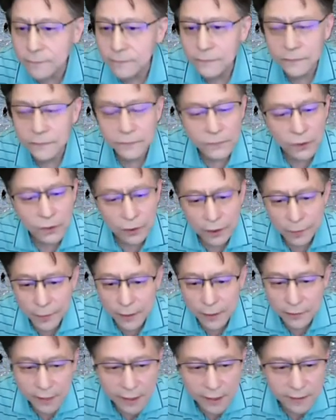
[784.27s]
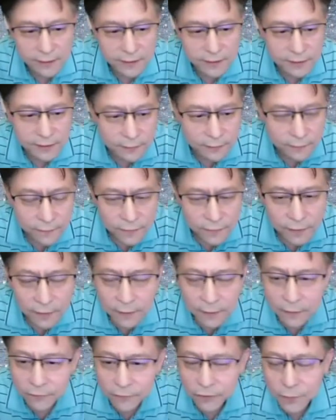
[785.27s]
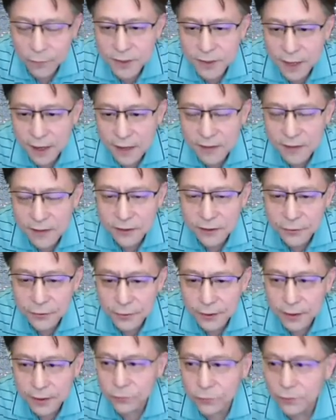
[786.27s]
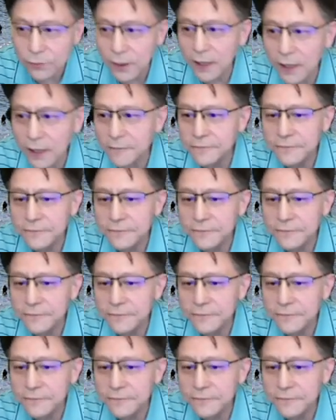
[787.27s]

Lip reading: talk about anything from science, career to life.